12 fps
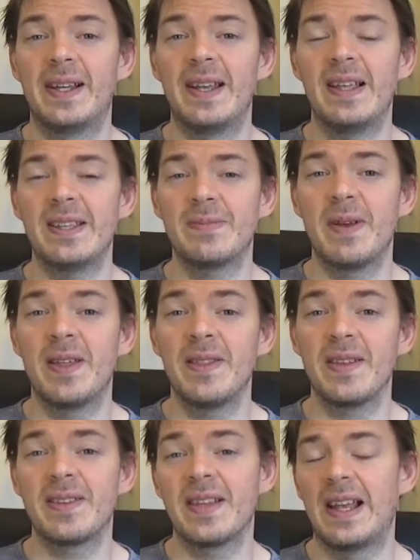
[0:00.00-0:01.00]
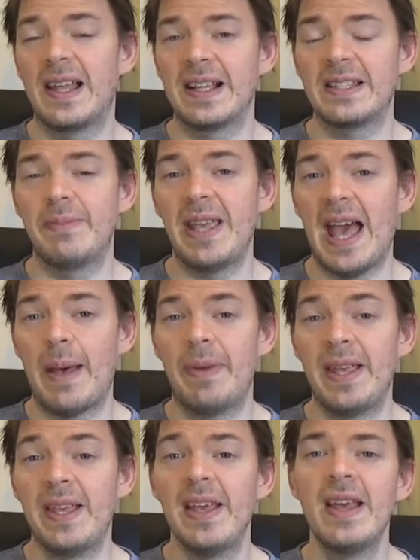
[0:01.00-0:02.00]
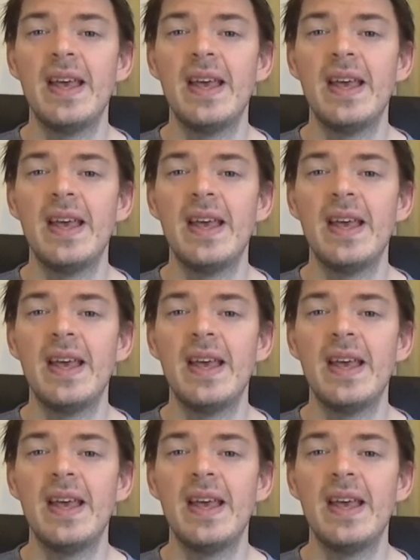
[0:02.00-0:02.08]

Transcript: last month, because I like to be happy.